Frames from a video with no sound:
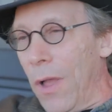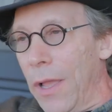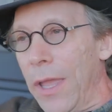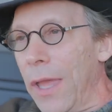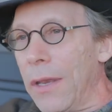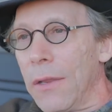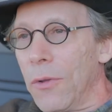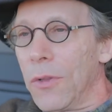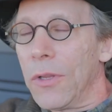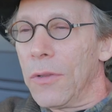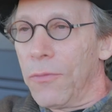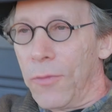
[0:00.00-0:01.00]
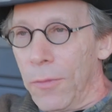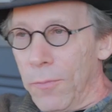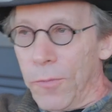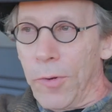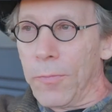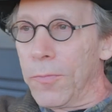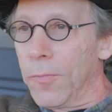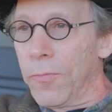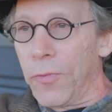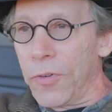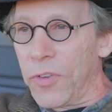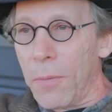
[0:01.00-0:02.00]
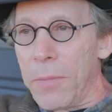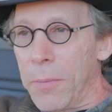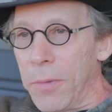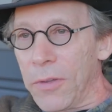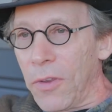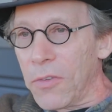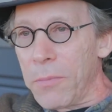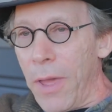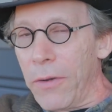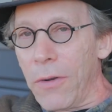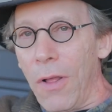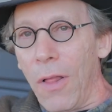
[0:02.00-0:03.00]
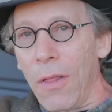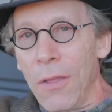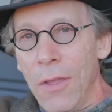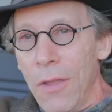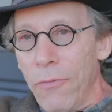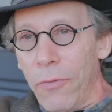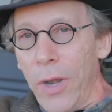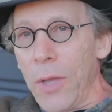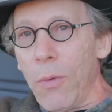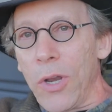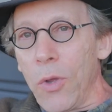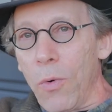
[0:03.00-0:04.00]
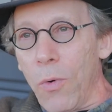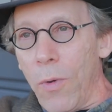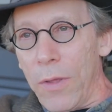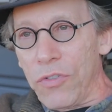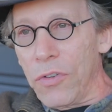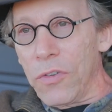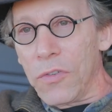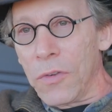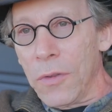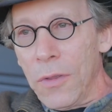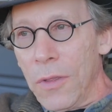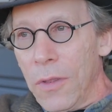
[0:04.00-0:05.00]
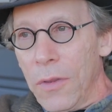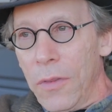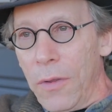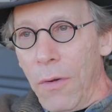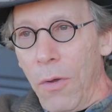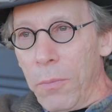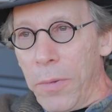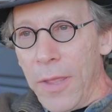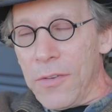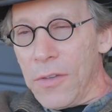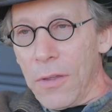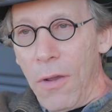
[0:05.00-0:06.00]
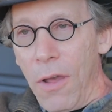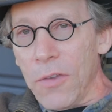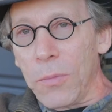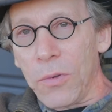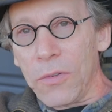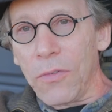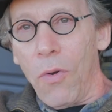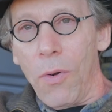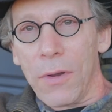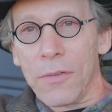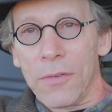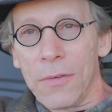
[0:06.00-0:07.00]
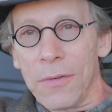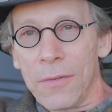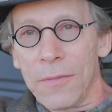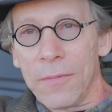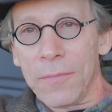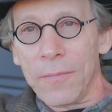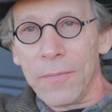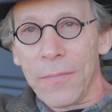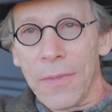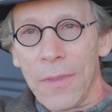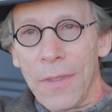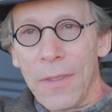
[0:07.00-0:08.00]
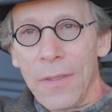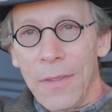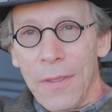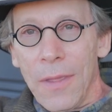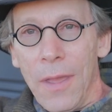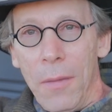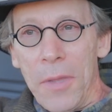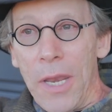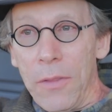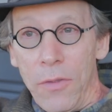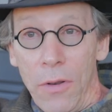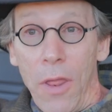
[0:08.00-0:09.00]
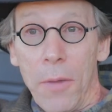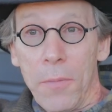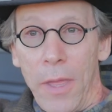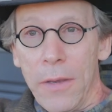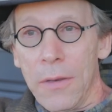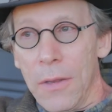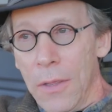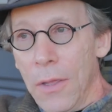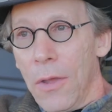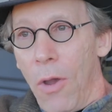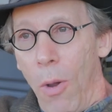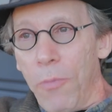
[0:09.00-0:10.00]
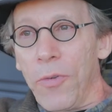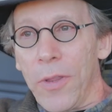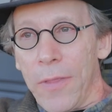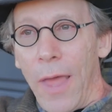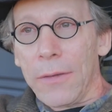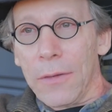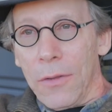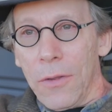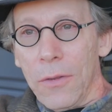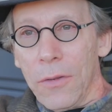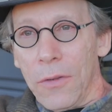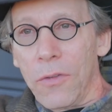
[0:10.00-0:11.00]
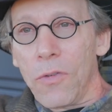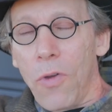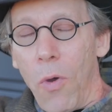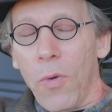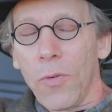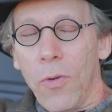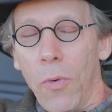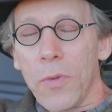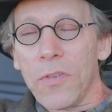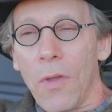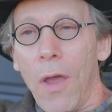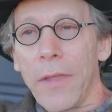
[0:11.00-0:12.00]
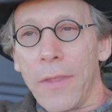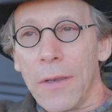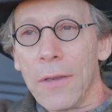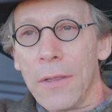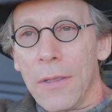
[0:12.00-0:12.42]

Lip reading: Again, for some people it doesn't matter at all. For anyone who questions their own place in the cosmos, of course. I mean, there are a lot, and hopefully that the two coincide, that